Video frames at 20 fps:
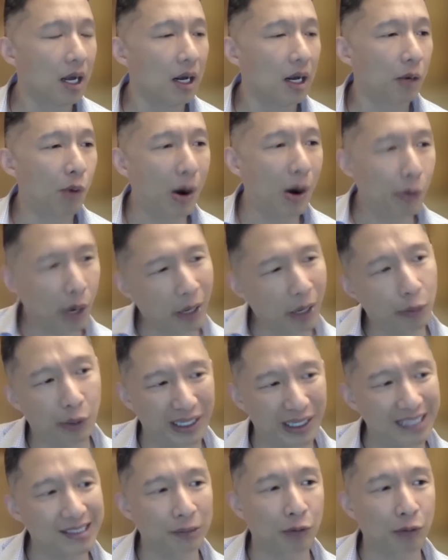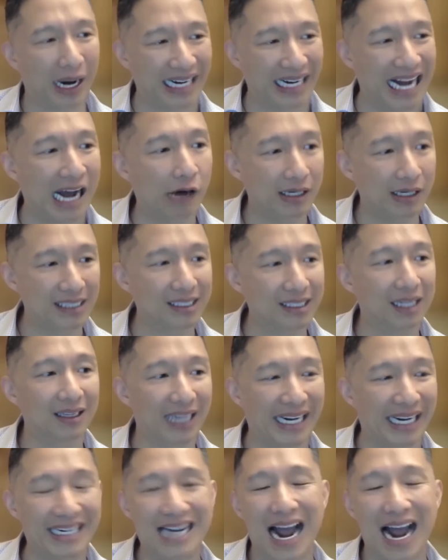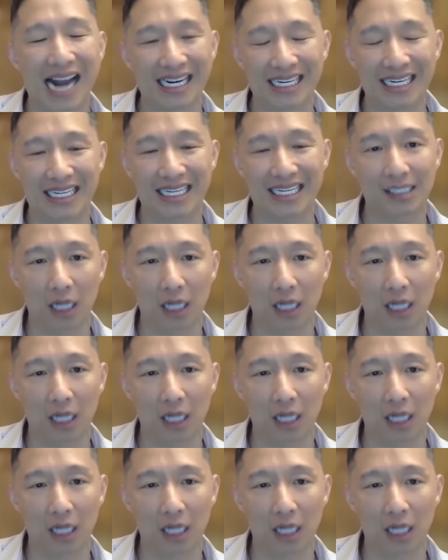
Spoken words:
what we're witnessing right now is the late 90s